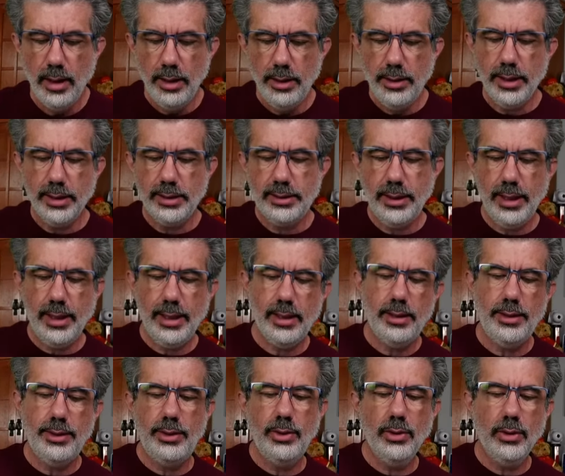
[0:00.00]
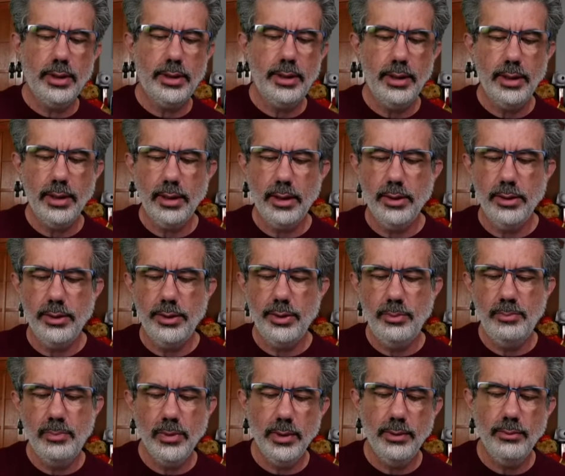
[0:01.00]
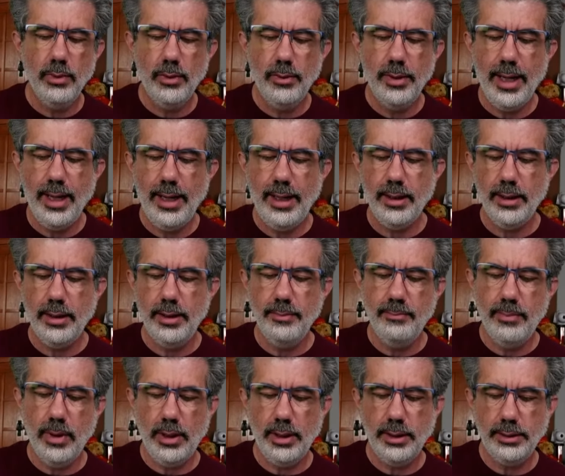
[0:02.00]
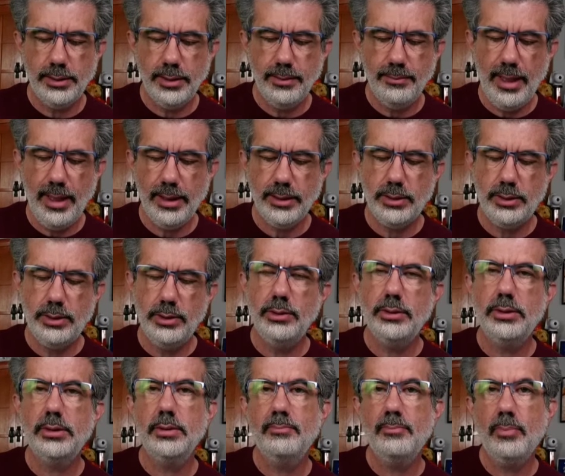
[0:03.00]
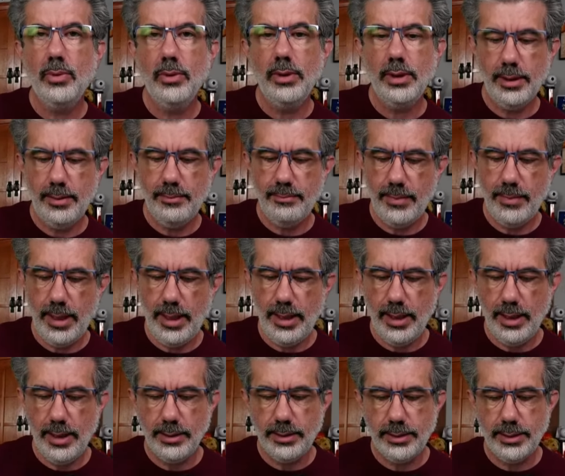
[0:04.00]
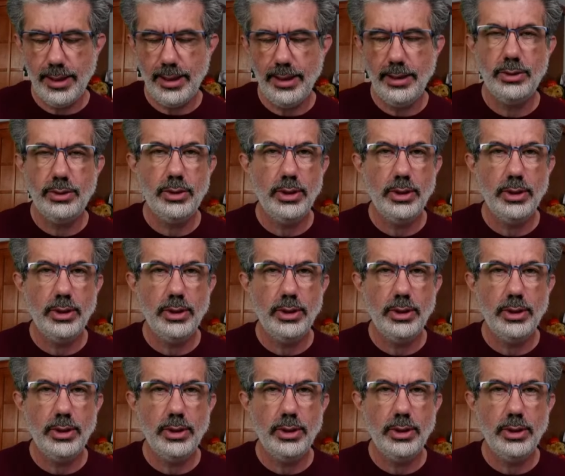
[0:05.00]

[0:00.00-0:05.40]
You're going to sail out of New York. You're going to go to Newport, Rhode Island, Boston, Massachusetts, Portland, Maine, St.